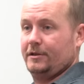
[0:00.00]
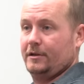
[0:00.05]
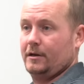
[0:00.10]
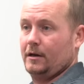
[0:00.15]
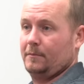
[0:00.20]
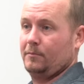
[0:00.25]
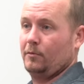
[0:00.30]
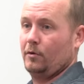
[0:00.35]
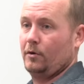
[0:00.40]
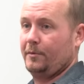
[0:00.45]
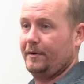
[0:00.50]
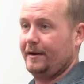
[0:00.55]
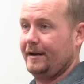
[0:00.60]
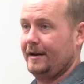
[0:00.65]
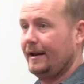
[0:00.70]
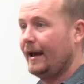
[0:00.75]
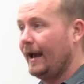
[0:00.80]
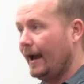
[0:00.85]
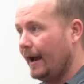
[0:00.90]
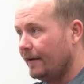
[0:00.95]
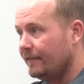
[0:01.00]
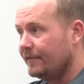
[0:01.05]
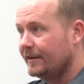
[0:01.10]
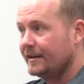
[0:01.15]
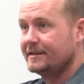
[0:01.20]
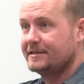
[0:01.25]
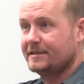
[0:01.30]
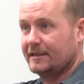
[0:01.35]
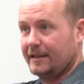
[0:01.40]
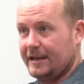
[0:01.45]
to the ductboard. We need to have
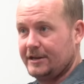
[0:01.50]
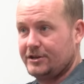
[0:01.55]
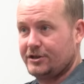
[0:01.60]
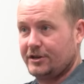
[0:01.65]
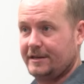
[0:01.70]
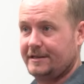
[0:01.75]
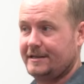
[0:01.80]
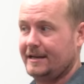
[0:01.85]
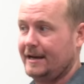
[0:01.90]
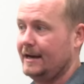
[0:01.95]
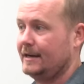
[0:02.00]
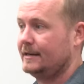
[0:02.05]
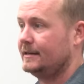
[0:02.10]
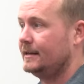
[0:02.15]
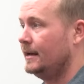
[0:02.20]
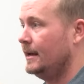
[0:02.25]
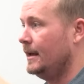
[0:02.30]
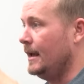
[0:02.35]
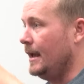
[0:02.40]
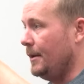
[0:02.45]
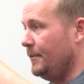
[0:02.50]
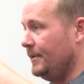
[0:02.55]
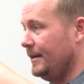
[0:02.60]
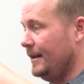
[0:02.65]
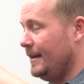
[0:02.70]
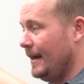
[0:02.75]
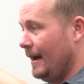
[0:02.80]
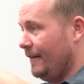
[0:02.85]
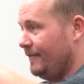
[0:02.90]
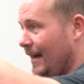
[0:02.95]
insulation intact, and we
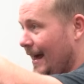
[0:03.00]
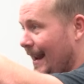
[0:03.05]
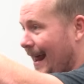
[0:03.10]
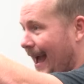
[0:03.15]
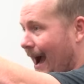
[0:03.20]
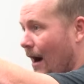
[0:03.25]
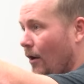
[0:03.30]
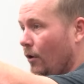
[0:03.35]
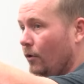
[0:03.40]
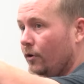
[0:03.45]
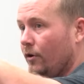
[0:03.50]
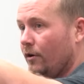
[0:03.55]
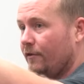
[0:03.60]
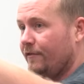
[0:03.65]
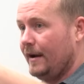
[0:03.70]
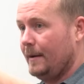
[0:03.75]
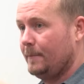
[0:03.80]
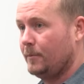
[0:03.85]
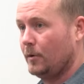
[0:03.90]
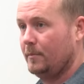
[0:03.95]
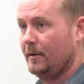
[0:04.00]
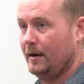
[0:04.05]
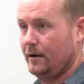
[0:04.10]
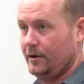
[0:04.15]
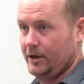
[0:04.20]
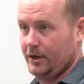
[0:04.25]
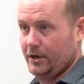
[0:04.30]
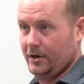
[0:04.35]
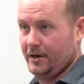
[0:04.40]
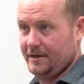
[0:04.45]
need to have that outer vapor
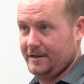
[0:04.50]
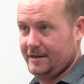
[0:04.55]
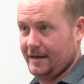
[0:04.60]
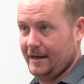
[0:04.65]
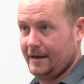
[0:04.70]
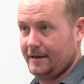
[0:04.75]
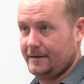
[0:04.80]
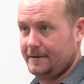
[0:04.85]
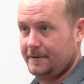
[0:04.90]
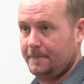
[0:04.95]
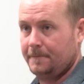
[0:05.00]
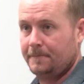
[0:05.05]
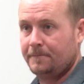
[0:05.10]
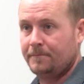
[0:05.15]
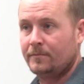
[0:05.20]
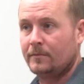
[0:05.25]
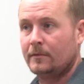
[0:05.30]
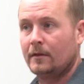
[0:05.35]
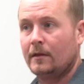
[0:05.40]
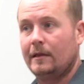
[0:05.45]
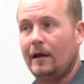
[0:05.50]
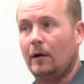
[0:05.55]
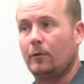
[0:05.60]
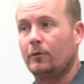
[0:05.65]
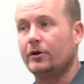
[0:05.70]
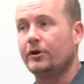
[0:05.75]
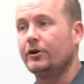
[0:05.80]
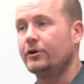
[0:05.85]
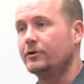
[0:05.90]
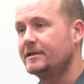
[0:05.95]
barrier intact. Now
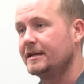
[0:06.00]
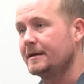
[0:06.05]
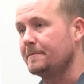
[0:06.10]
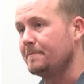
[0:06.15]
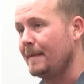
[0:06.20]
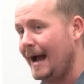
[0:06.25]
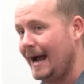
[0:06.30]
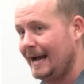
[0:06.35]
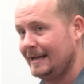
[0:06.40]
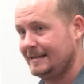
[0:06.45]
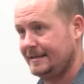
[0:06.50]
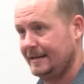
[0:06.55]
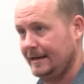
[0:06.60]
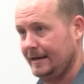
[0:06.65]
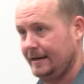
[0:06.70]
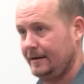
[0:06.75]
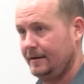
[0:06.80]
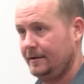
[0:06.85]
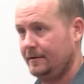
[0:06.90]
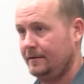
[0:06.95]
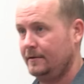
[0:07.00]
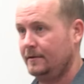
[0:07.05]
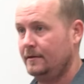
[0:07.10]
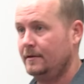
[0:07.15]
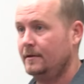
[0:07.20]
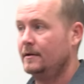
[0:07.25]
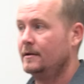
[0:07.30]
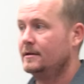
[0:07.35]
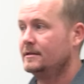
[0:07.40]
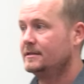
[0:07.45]
we're using mastic
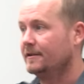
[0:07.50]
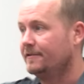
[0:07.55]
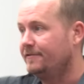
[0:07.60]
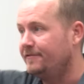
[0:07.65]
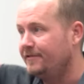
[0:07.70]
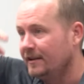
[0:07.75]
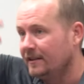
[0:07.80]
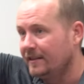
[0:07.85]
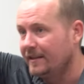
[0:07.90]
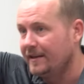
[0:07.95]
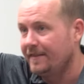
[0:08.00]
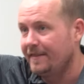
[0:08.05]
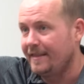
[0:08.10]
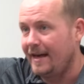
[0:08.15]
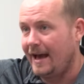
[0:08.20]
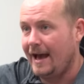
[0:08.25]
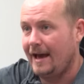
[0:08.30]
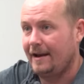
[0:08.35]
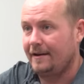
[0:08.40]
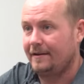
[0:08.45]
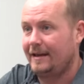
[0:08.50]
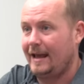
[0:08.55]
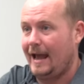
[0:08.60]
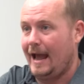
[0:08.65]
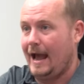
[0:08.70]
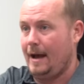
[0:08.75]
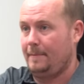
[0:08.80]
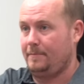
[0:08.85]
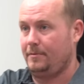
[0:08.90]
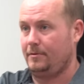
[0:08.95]
to fill in that
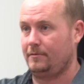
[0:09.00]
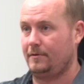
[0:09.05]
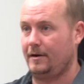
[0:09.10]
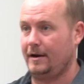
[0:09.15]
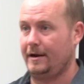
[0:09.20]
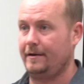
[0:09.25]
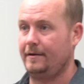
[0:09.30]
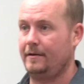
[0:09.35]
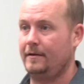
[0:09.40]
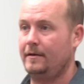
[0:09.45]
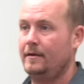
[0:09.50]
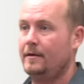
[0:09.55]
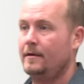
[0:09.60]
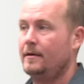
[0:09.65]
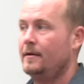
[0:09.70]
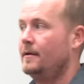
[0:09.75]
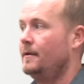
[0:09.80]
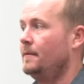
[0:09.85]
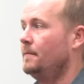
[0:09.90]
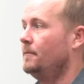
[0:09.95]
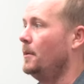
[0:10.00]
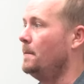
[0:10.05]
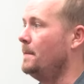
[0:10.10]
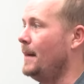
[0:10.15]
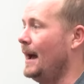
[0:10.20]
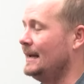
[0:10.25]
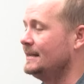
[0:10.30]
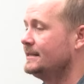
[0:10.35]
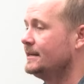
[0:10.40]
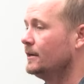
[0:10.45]
gap, right? But
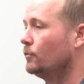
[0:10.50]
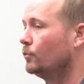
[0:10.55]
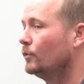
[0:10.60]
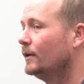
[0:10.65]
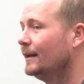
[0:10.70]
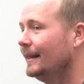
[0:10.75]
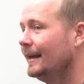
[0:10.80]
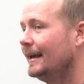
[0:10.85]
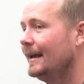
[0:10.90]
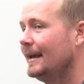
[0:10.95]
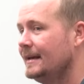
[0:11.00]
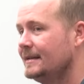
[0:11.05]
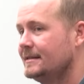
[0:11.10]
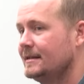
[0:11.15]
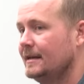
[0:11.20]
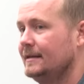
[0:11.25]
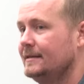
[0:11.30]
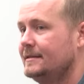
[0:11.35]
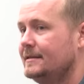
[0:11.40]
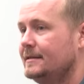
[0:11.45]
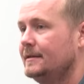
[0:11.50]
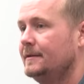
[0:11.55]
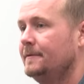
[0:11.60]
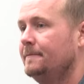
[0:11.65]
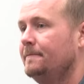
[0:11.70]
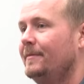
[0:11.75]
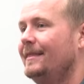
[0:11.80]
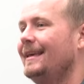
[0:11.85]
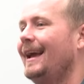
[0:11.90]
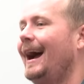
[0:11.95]
mastic really isn't
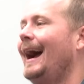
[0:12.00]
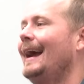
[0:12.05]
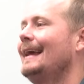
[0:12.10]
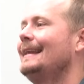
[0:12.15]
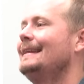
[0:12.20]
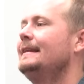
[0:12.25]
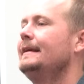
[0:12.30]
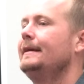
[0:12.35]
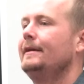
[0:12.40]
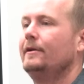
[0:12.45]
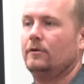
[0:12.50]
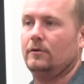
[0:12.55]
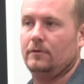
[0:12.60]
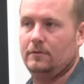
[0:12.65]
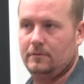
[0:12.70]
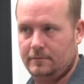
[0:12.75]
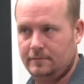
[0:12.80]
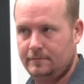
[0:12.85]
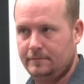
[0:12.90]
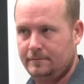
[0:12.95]
the ideal